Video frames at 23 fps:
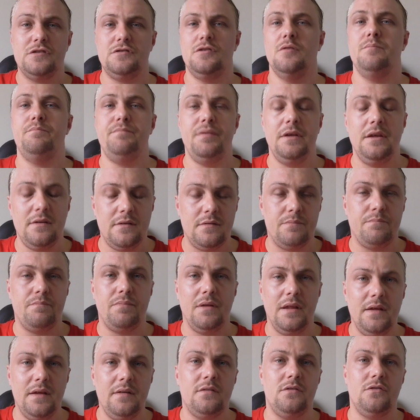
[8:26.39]
So please
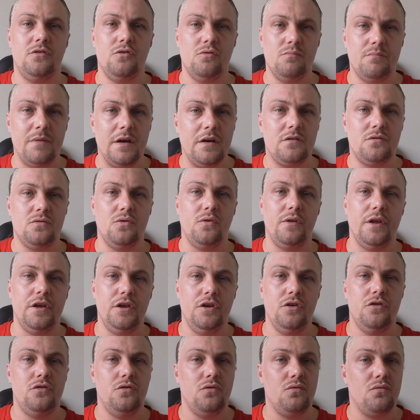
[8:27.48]
do make sure that
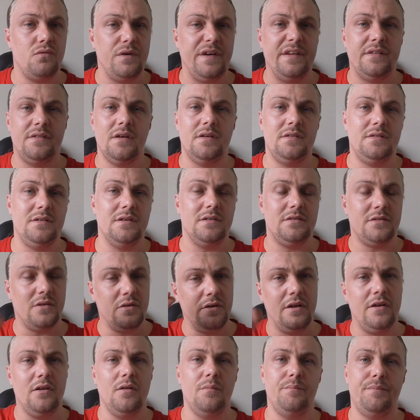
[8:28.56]
you do research just a
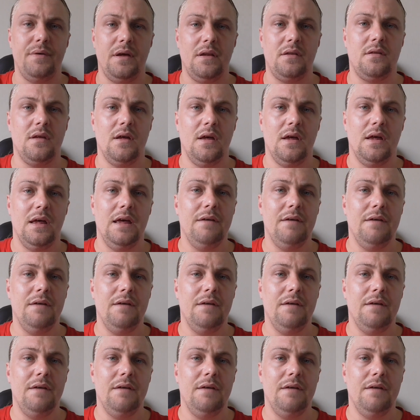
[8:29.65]
little bit,